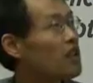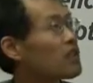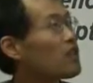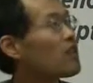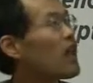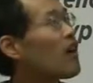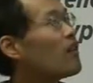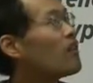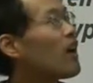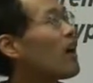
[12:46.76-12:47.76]
So
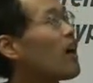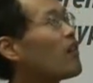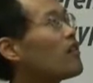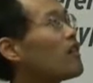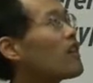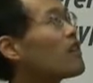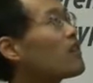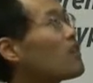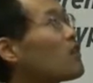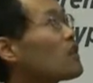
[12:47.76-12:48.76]
now we
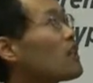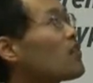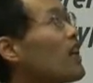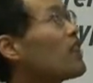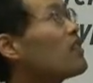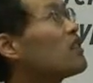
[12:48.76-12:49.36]
concentrate